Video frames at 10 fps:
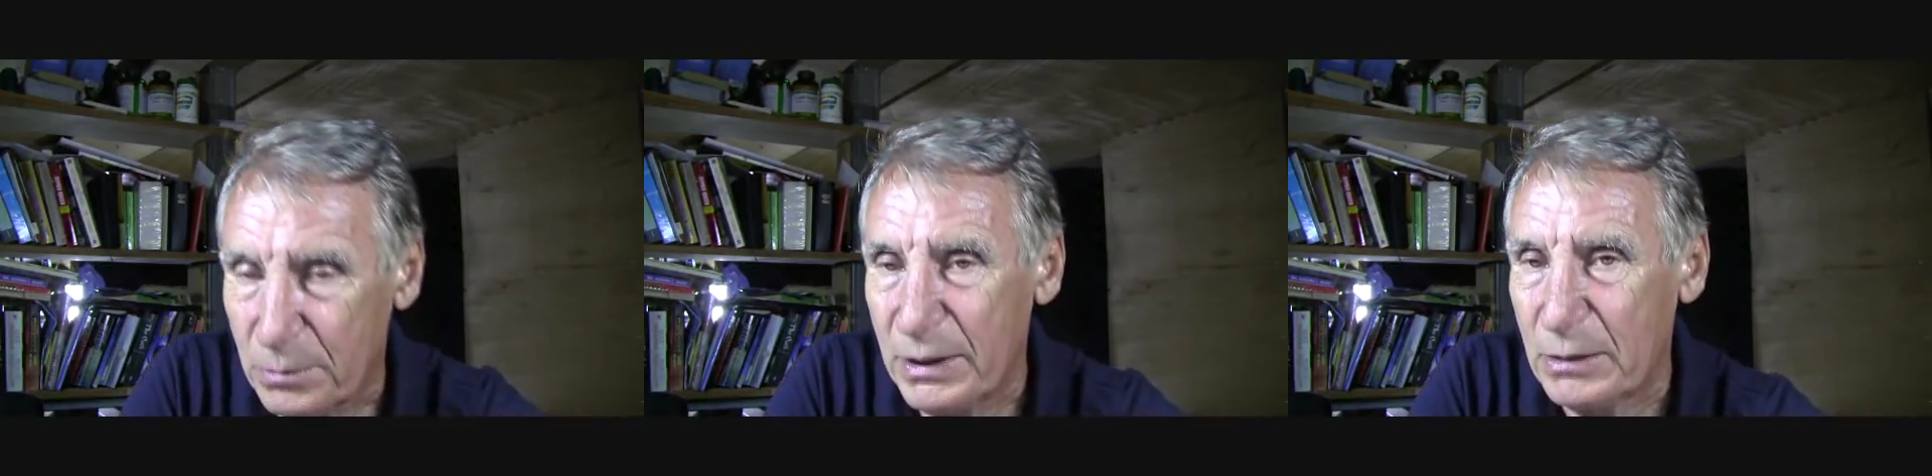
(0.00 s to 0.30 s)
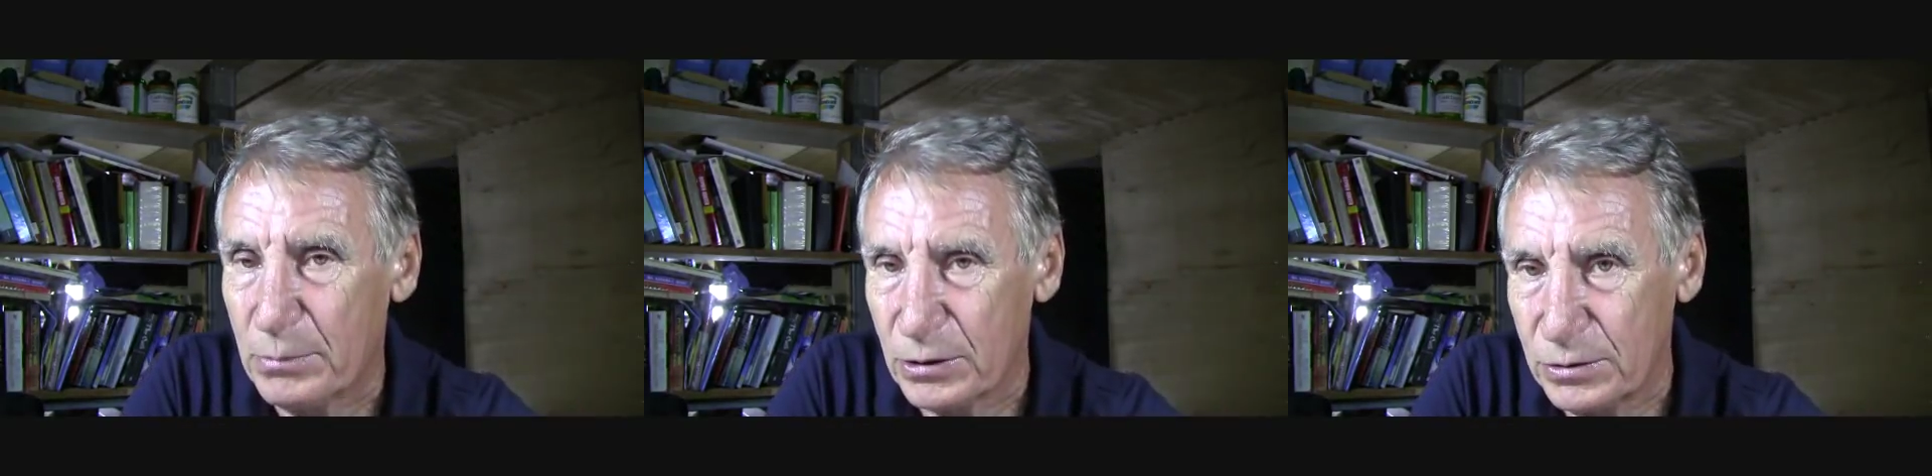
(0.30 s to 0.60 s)
the
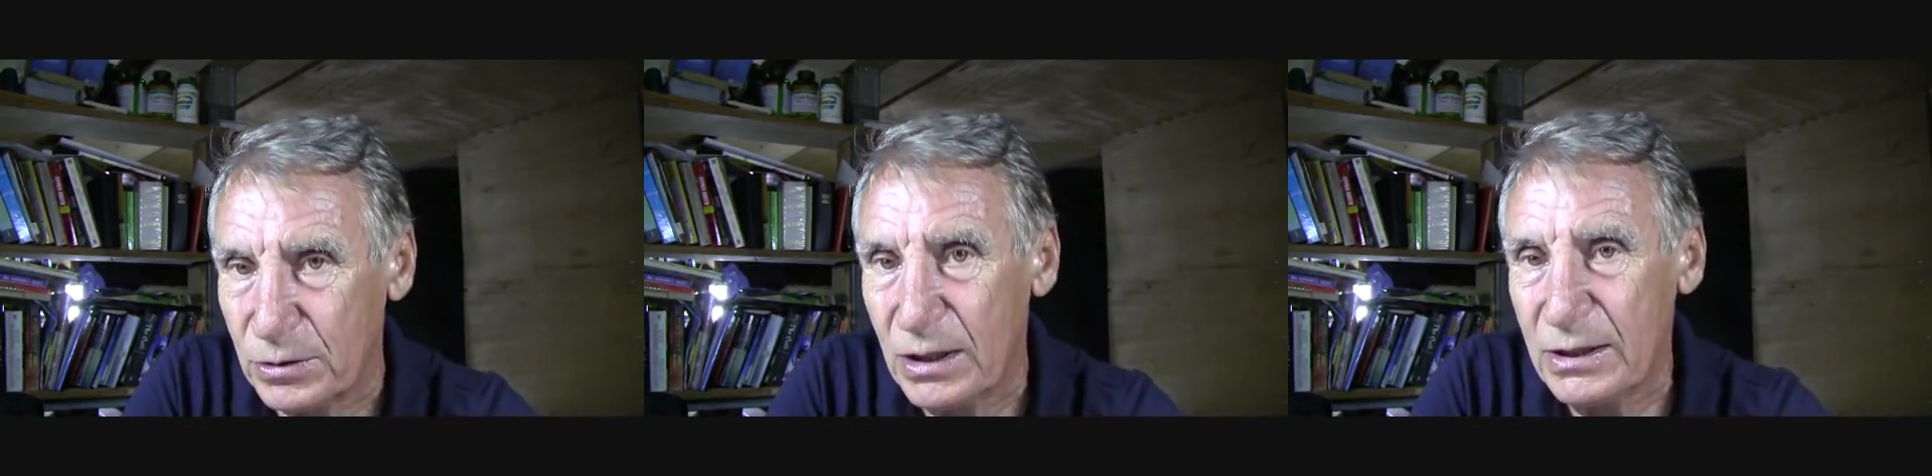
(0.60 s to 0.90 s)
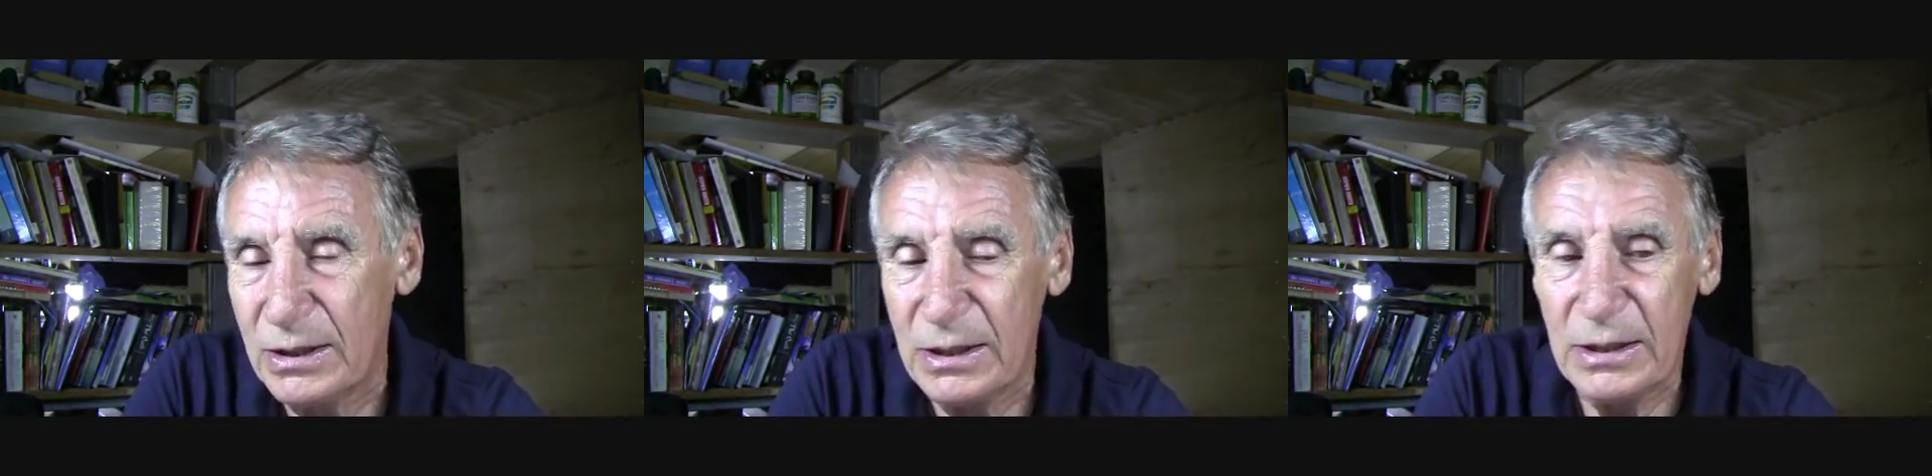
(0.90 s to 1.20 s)
big blue.
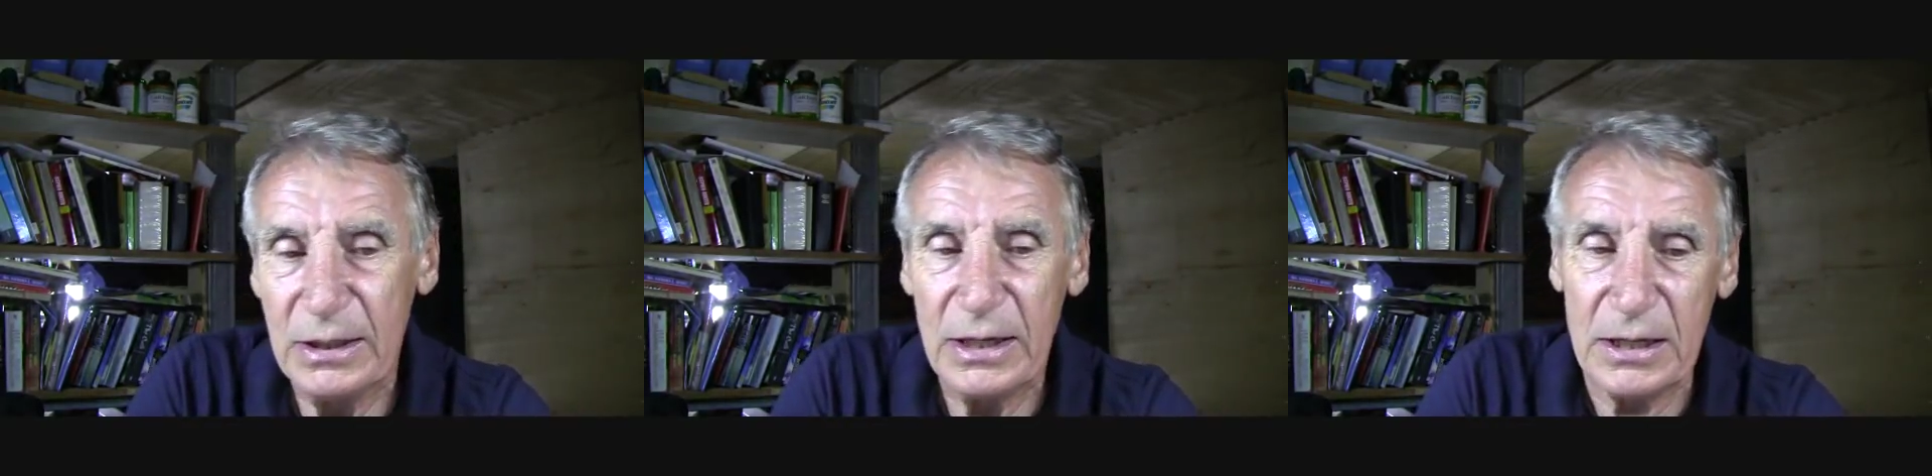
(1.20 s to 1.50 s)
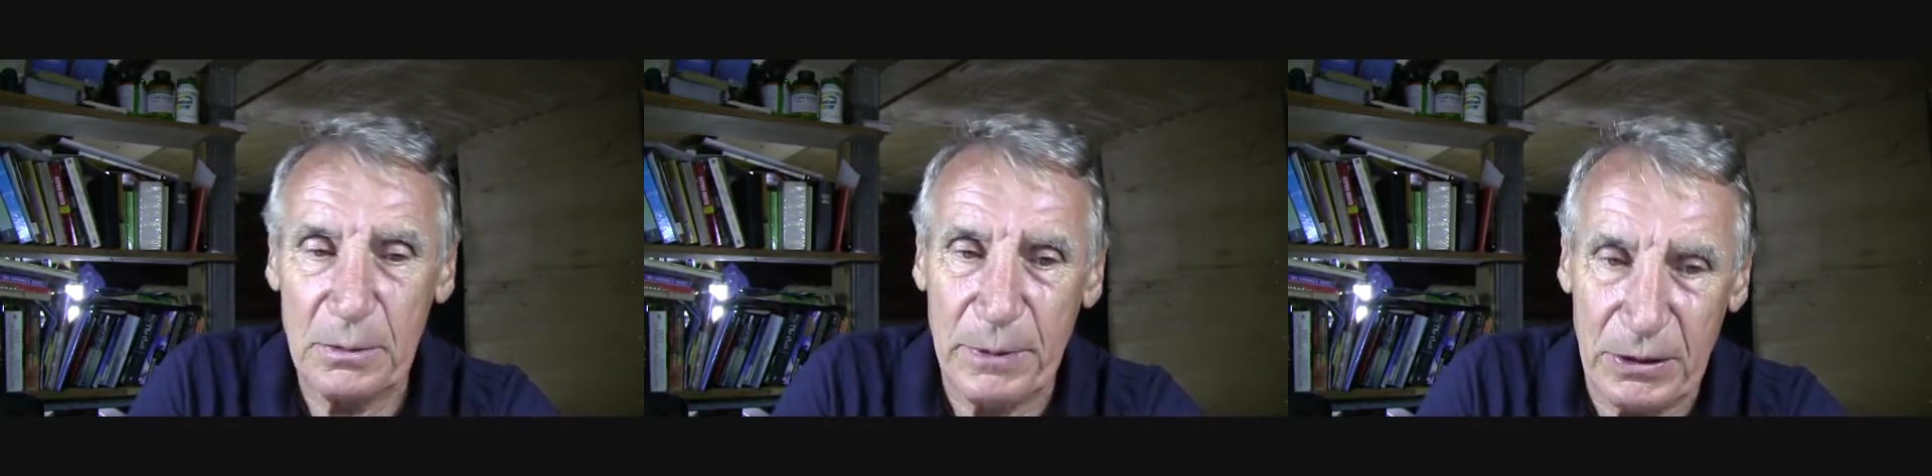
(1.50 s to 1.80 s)

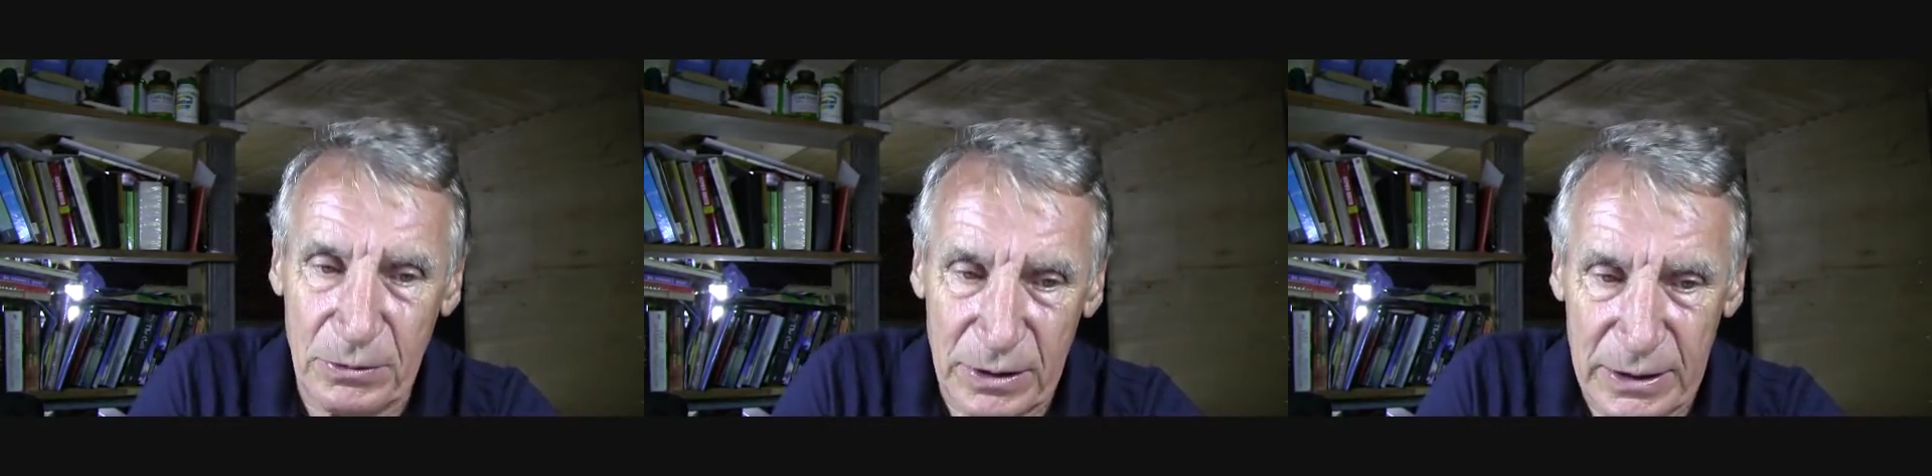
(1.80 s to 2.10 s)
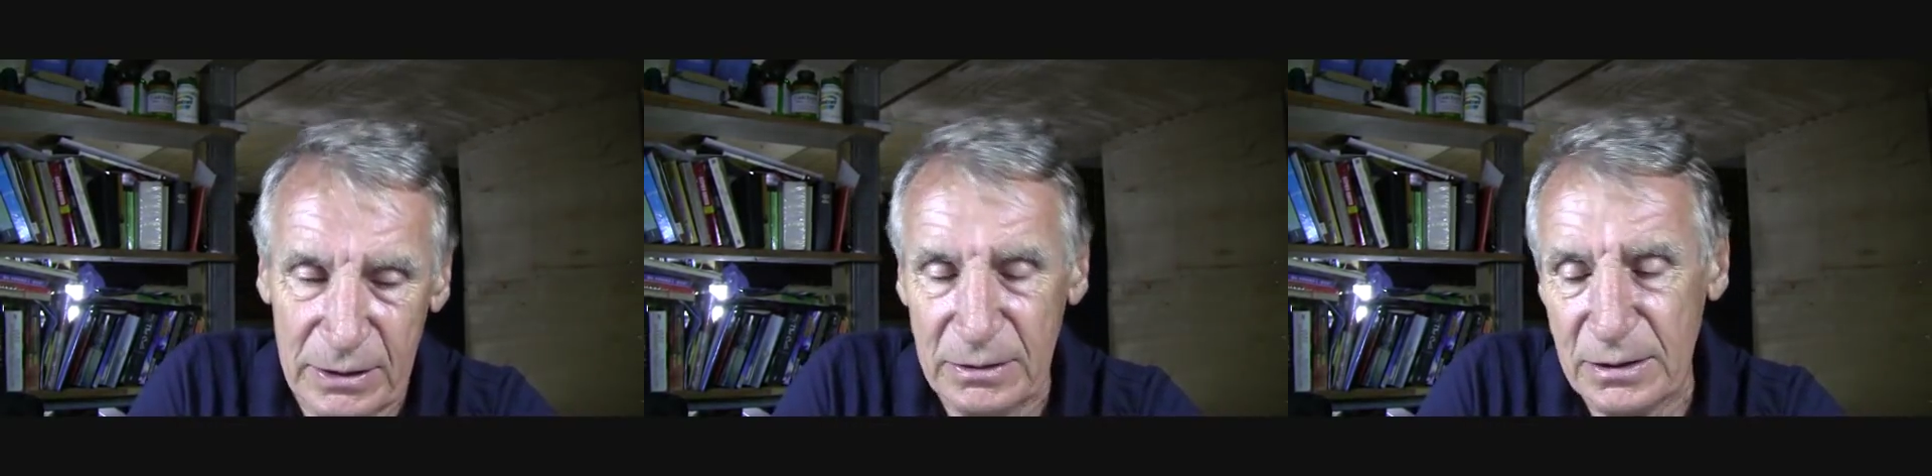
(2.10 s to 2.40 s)
And
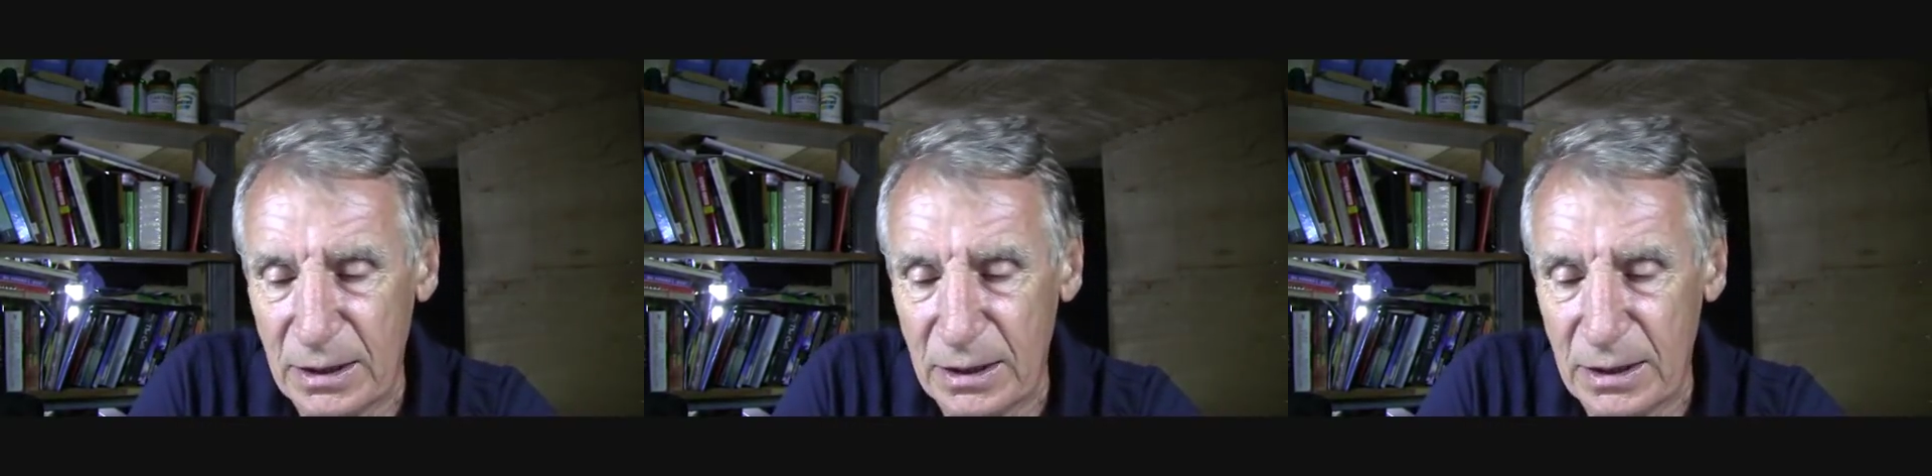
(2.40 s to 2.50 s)
apparently